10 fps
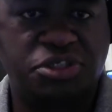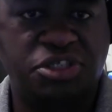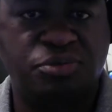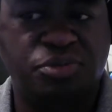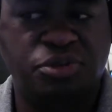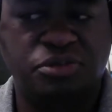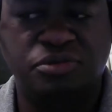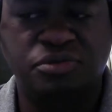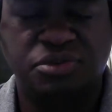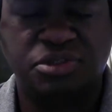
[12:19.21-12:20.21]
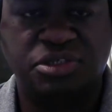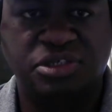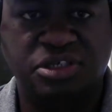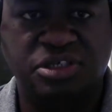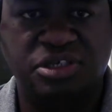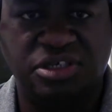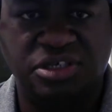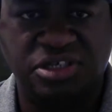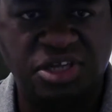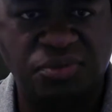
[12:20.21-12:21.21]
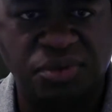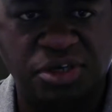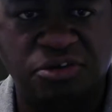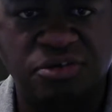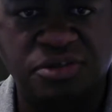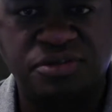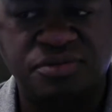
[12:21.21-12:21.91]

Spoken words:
the tempo and keep it going.